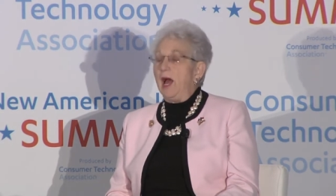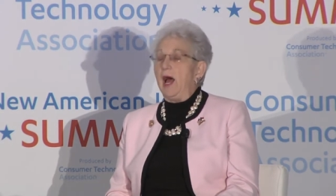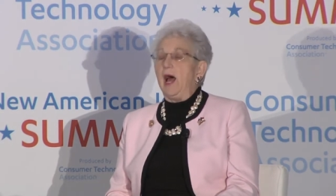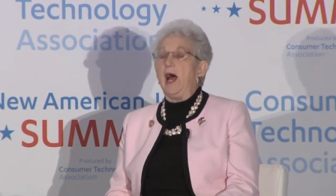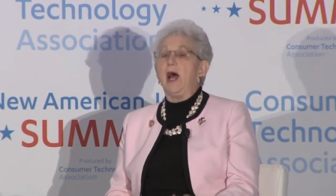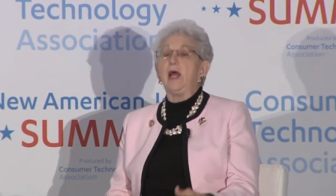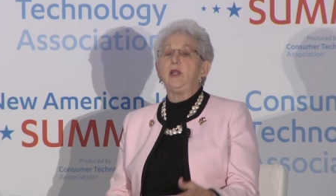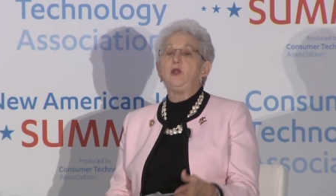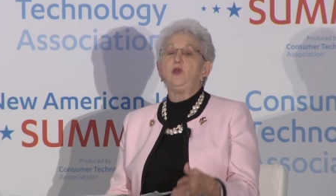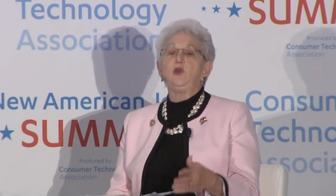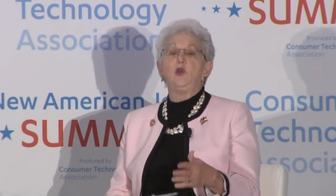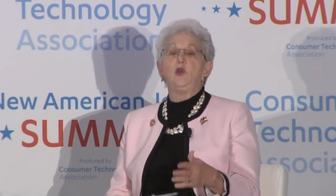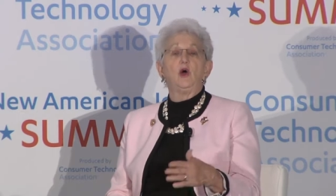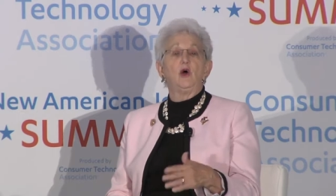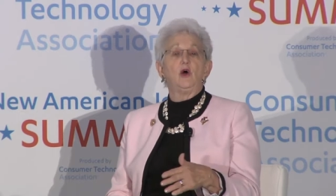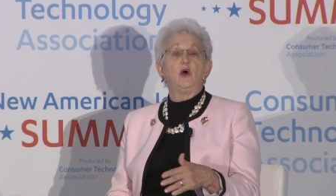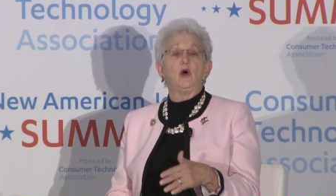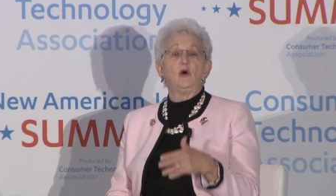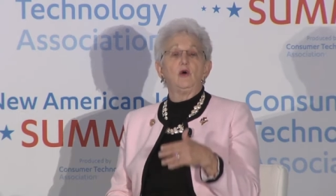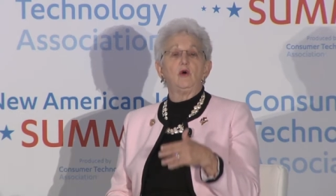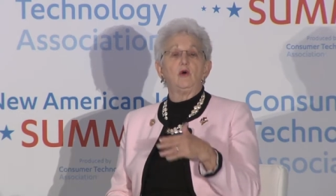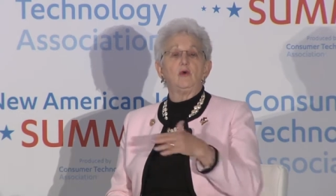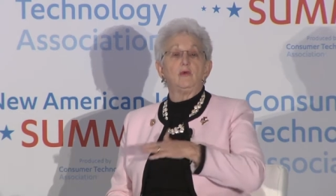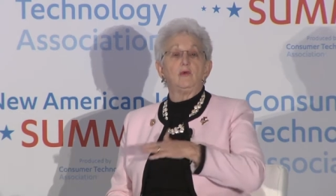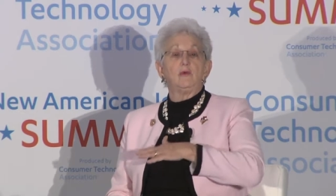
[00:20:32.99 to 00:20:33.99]
I
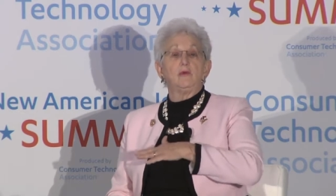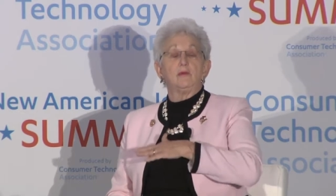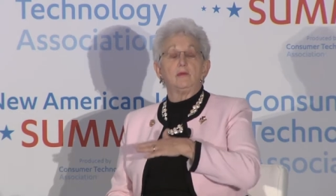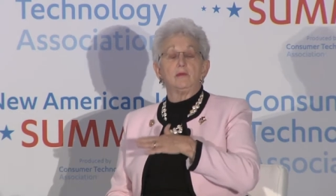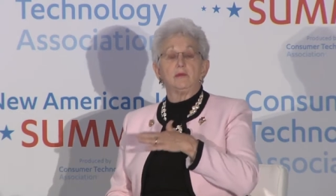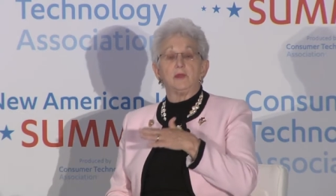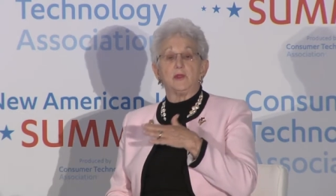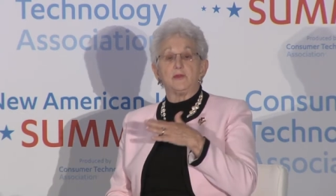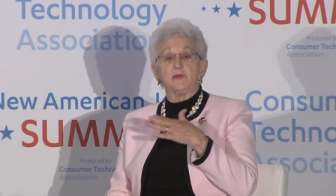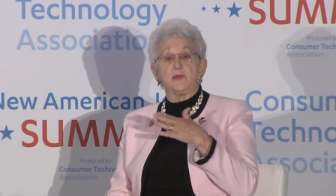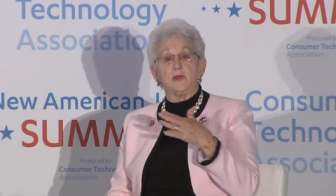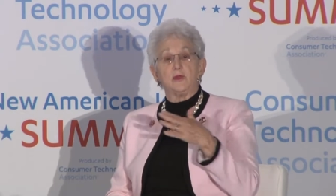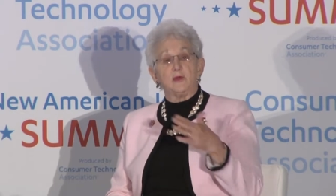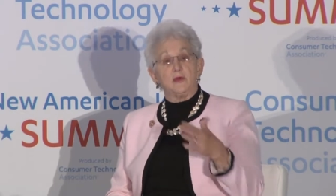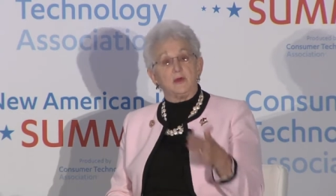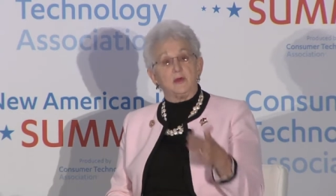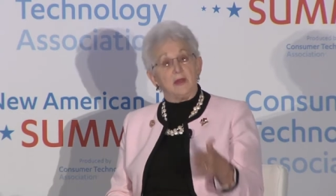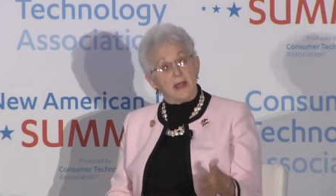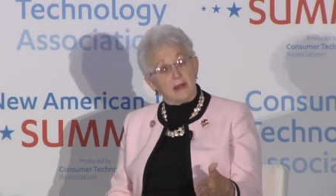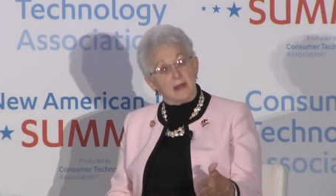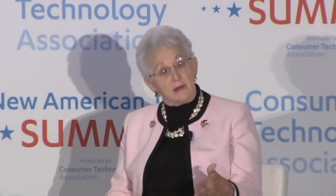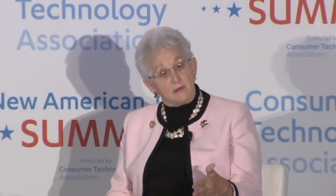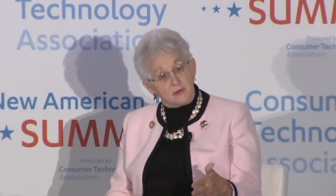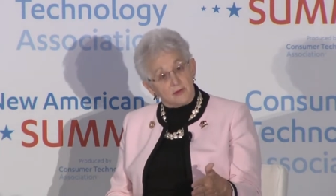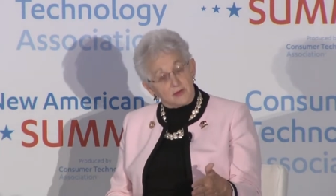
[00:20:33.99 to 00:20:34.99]
know that there are
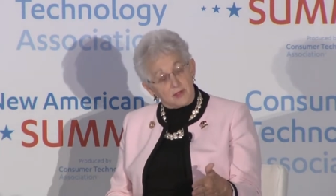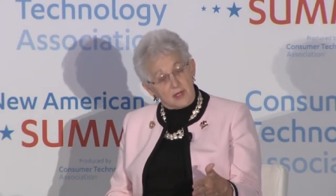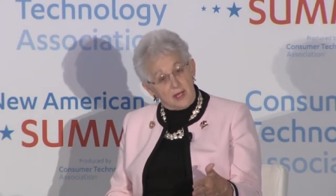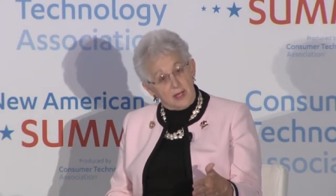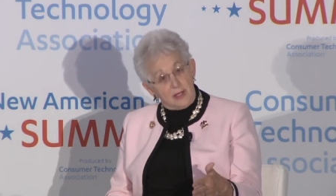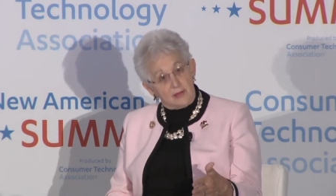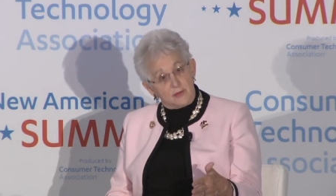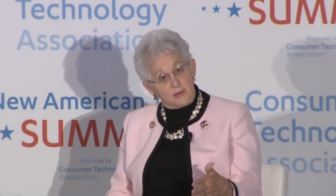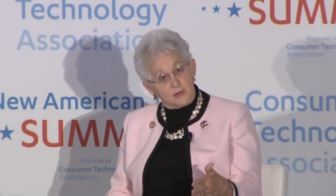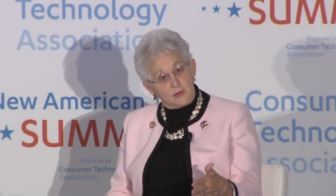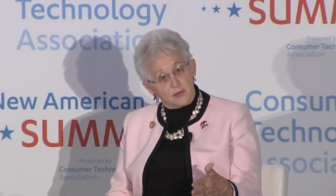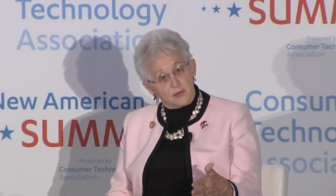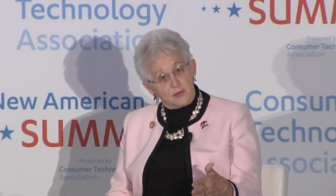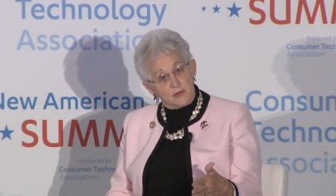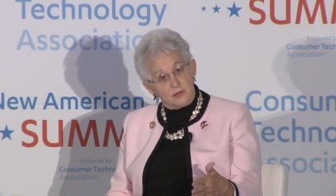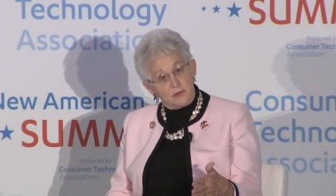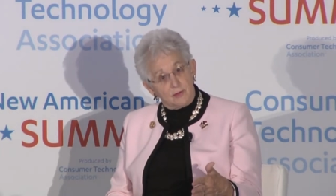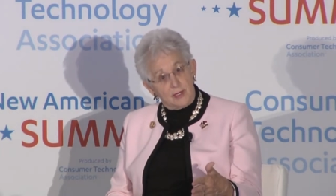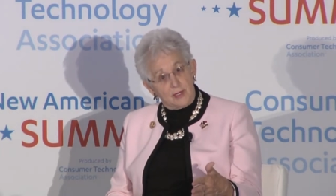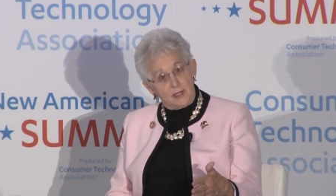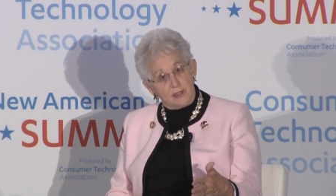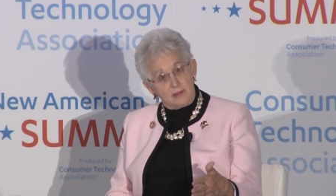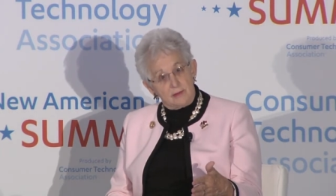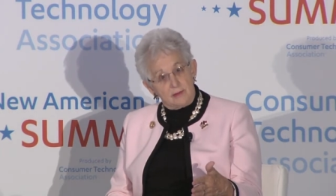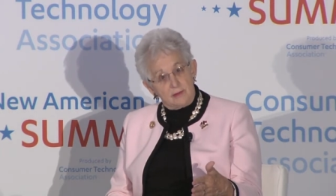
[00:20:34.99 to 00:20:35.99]
downsides to
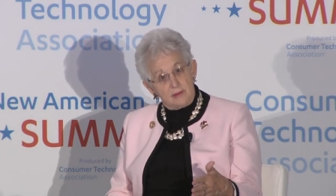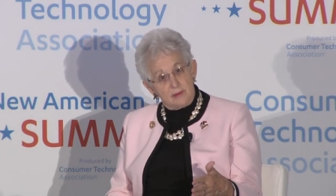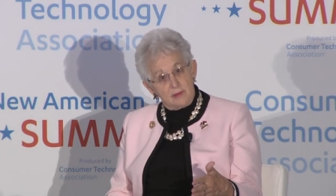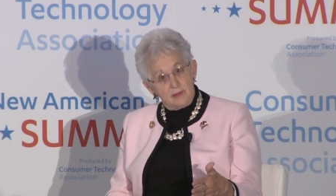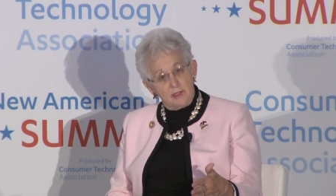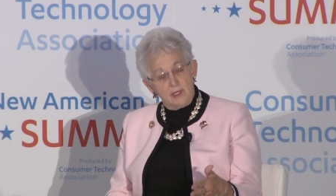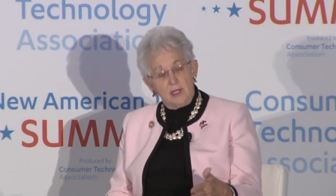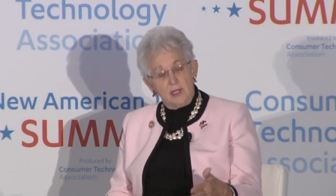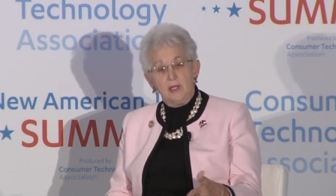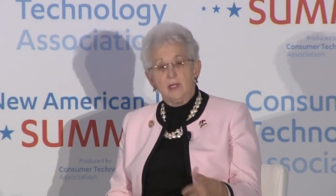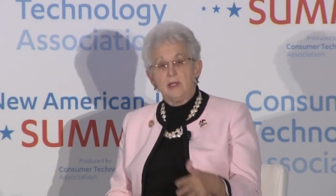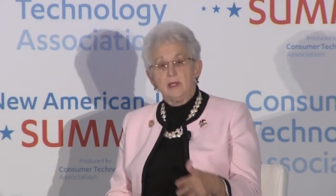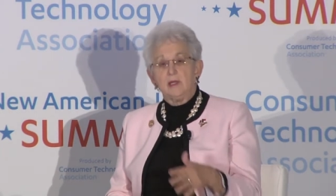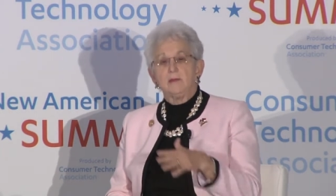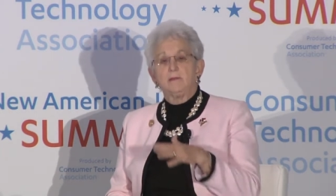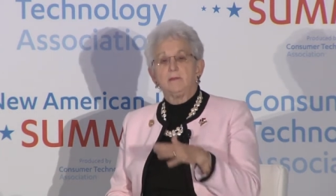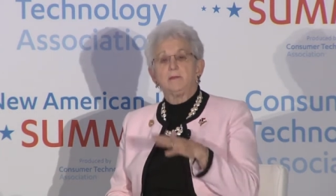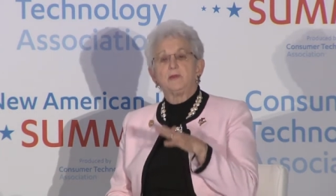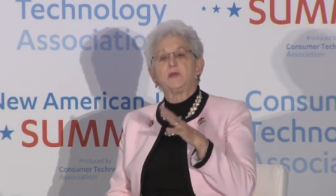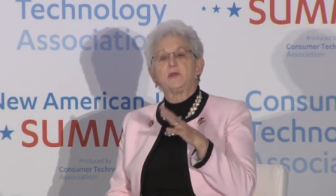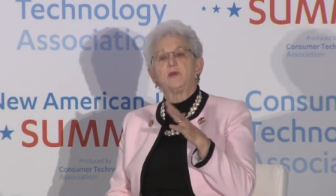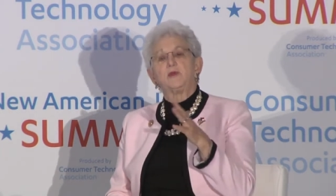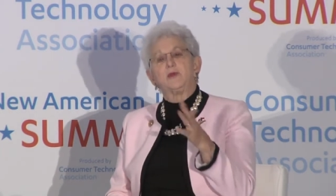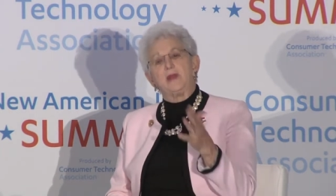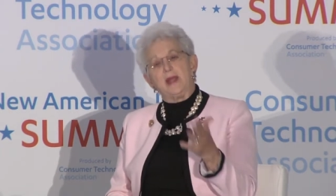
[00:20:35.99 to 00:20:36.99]
it
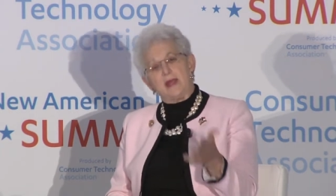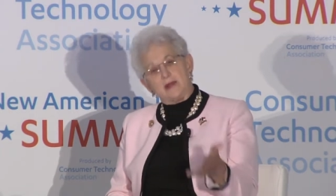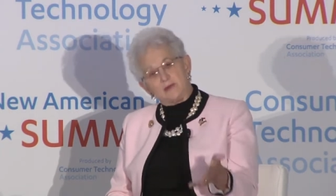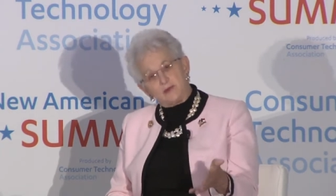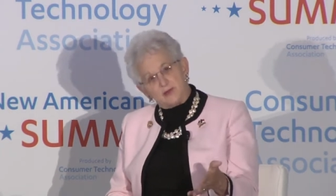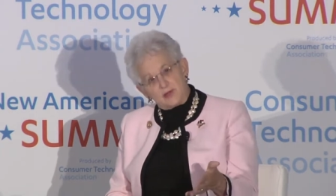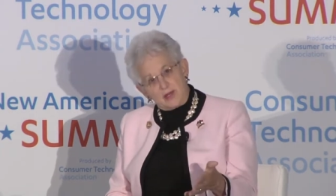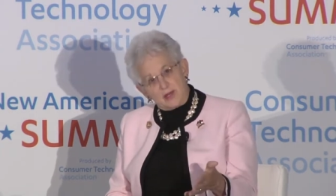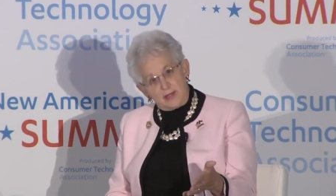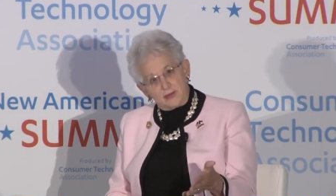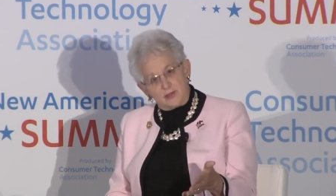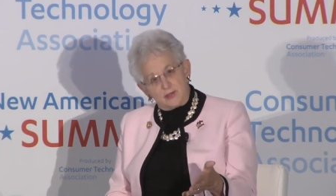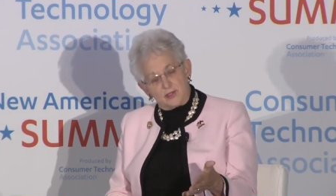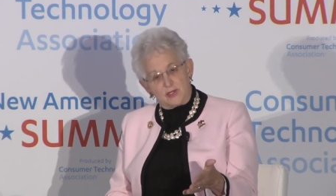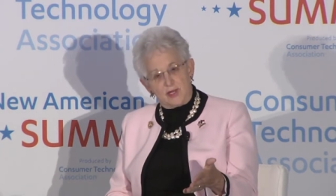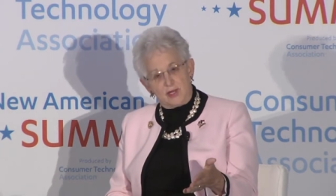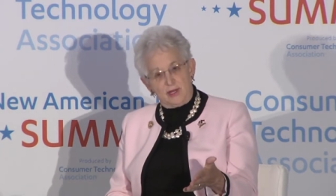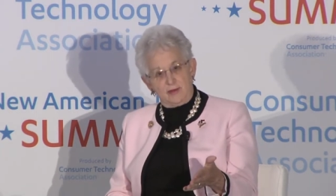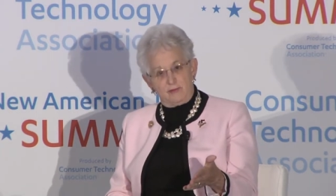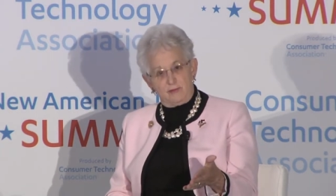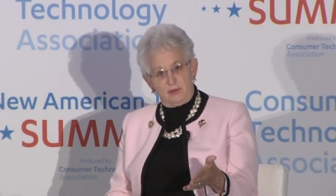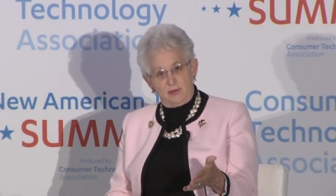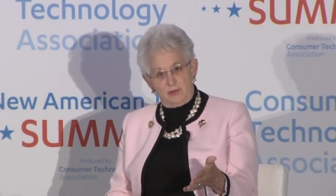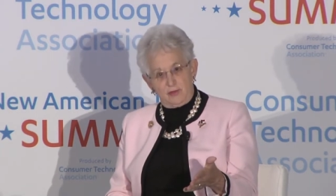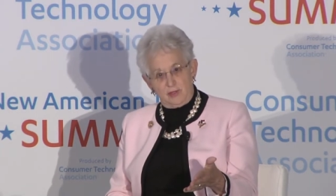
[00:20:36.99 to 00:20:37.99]
but there are downsides
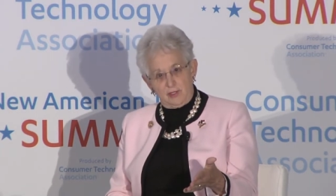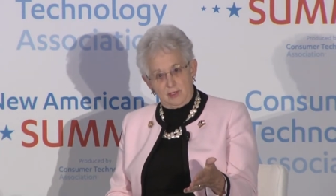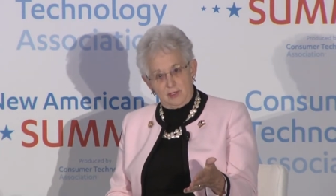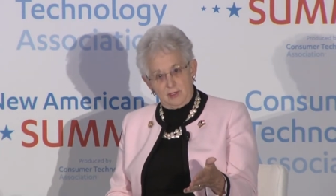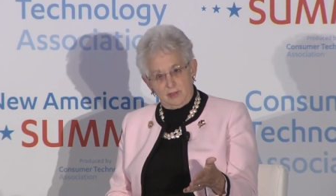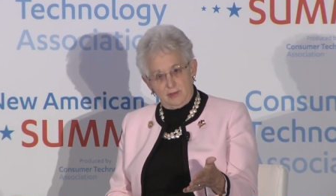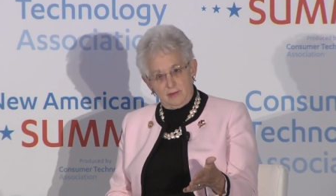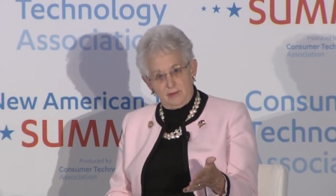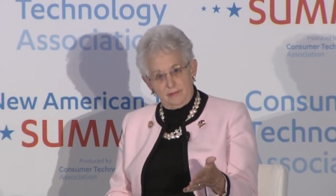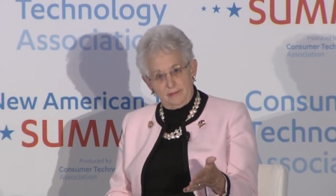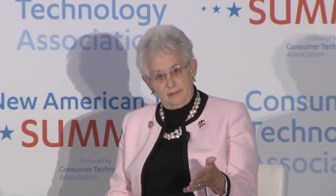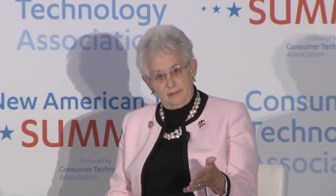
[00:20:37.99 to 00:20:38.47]
to everything.